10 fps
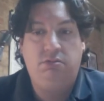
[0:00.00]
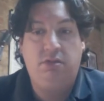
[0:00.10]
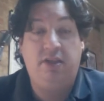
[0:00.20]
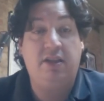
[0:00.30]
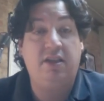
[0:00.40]

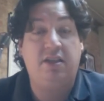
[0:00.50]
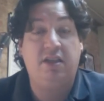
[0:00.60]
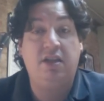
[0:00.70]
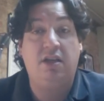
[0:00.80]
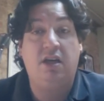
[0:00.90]
think that's
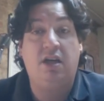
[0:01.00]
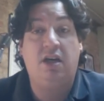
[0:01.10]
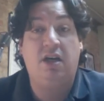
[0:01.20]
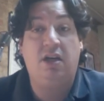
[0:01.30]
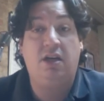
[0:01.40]
it.
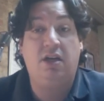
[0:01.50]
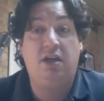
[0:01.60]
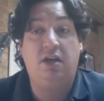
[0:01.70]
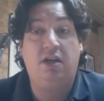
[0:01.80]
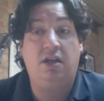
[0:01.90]

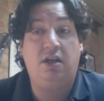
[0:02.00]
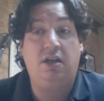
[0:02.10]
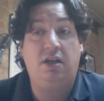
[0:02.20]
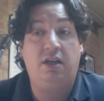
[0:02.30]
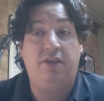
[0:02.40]

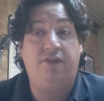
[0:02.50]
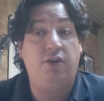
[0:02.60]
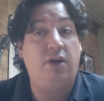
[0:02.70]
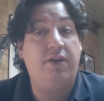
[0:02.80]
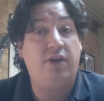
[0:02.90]
If
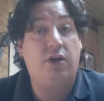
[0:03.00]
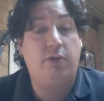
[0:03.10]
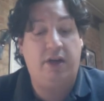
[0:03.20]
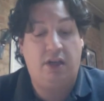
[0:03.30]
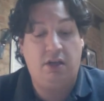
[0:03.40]
you haven't
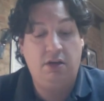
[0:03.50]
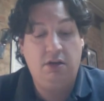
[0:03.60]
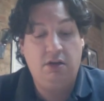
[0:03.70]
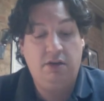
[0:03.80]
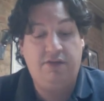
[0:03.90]
already,
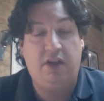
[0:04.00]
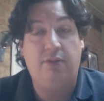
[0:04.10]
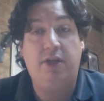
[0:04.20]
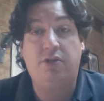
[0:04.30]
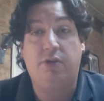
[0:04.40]

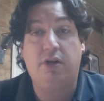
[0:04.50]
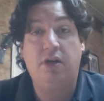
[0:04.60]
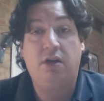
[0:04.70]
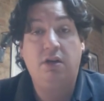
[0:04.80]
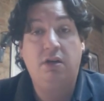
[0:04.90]
follow me on
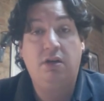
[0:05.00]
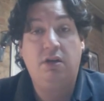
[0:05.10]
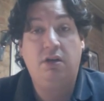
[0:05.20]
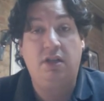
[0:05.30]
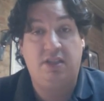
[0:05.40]
Twitter
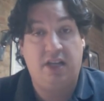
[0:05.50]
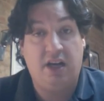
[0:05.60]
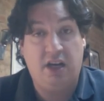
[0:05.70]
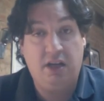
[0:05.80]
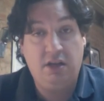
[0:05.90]
and say
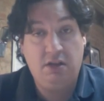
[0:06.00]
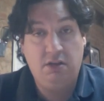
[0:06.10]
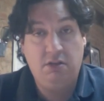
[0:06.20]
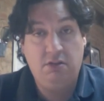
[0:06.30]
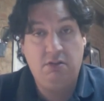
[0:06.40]
hi.
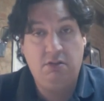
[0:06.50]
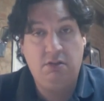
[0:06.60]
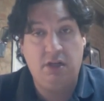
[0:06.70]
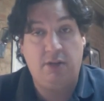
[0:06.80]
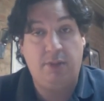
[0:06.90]

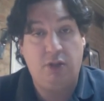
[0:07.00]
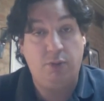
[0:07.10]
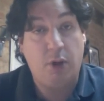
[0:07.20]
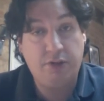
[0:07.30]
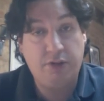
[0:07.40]
And I mean,
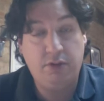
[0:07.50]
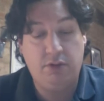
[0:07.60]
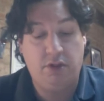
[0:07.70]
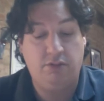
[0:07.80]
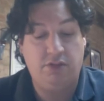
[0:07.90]
do both.
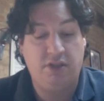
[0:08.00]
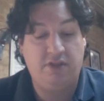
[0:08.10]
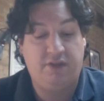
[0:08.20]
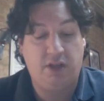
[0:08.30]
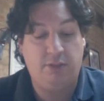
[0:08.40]
Don't
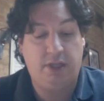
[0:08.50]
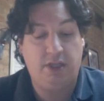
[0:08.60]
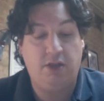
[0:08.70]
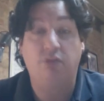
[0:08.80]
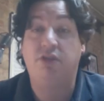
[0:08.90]
just follow me
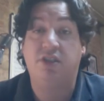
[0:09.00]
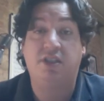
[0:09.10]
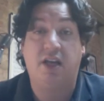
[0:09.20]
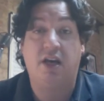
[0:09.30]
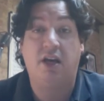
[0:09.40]
and don't
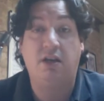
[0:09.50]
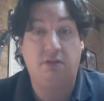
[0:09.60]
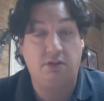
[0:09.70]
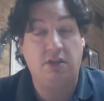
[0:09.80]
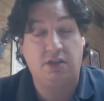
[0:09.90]
just say hi.
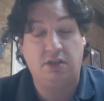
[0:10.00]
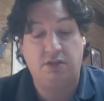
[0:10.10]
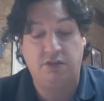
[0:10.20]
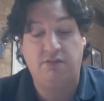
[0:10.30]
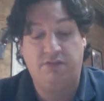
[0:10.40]
You actually
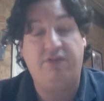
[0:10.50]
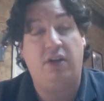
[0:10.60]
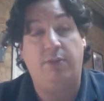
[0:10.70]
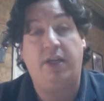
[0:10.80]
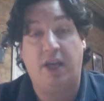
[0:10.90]
should
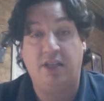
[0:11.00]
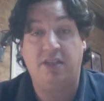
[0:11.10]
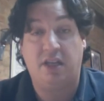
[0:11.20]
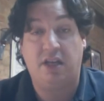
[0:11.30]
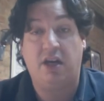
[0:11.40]
follow me
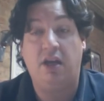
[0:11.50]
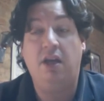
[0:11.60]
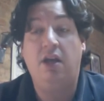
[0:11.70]
and say hi.